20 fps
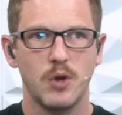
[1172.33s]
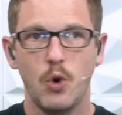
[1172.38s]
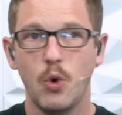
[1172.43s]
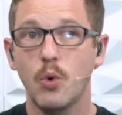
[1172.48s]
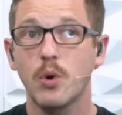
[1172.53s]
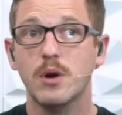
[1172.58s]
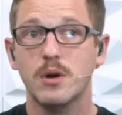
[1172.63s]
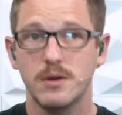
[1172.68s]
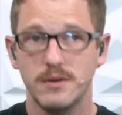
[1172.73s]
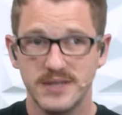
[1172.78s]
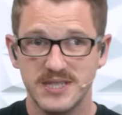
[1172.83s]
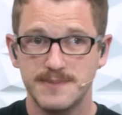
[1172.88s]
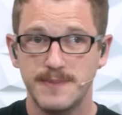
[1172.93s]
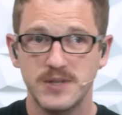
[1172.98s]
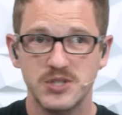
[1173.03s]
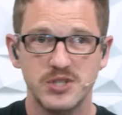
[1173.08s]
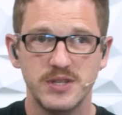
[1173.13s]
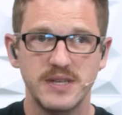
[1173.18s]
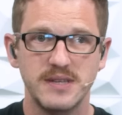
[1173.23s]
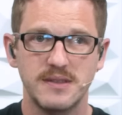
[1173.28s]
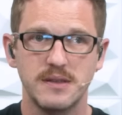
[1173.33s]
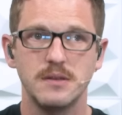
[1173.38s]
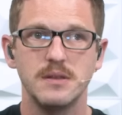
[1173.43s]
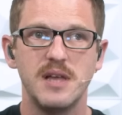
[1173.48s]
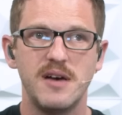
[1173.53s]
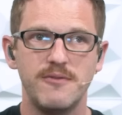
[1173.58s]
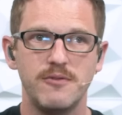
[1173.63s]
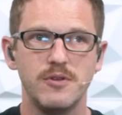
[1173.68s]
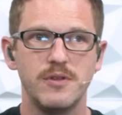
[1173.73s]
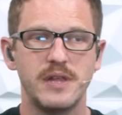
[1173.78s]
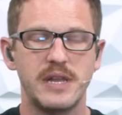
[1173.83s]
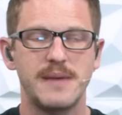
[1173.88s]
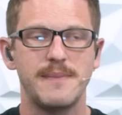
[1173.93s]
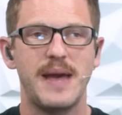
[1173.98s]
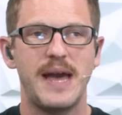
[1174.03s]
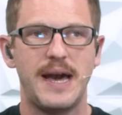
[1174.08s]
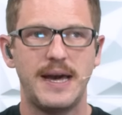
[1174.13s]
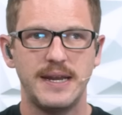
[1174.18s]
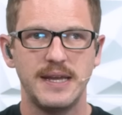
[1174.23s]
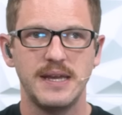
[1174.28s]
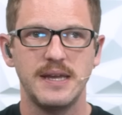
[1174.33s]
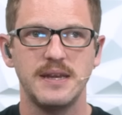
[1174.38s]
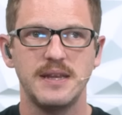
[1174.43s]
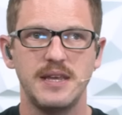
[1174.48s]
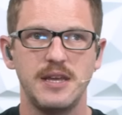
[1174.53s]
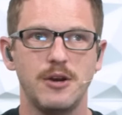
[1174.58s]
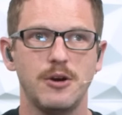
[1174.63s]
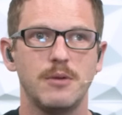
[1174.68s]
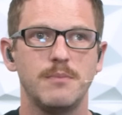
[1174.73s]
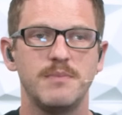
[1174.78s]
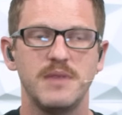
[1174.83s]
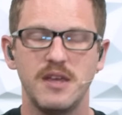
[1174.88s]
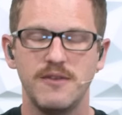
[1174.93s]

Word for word: or especially at the level that I'm adding it here.